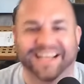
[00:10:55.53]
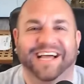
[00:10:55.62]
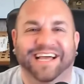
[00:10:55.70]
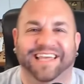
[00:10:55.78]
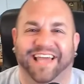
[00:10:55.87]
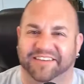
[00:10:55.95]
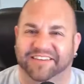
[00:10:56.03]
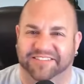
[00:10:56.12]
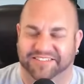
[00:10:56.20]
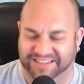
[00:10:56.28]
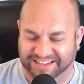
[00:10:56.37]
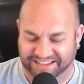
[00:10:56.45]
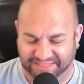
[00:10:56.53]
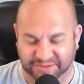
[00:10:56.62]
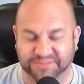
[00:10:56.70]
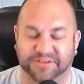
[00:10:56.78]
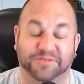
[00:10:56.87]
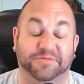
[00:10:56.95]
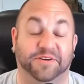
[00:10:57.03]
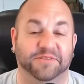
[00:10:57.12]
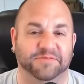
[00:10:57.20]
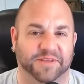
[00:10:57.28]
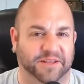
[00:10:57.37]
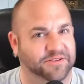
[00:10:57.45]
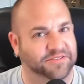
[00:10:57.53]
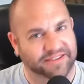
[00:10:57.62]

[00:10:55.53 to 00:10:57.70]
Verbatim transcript: Yes, those are fun videos.